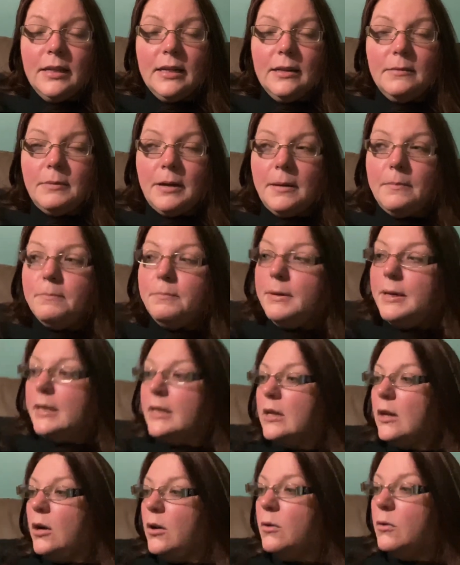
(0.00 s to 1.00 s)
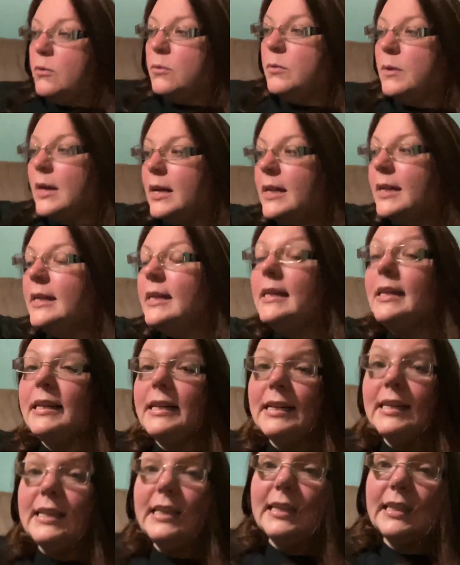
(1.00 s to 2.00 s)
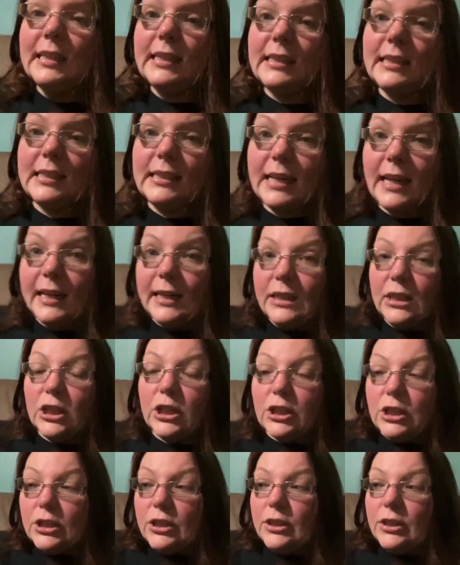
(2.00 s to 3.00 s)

in my big old container.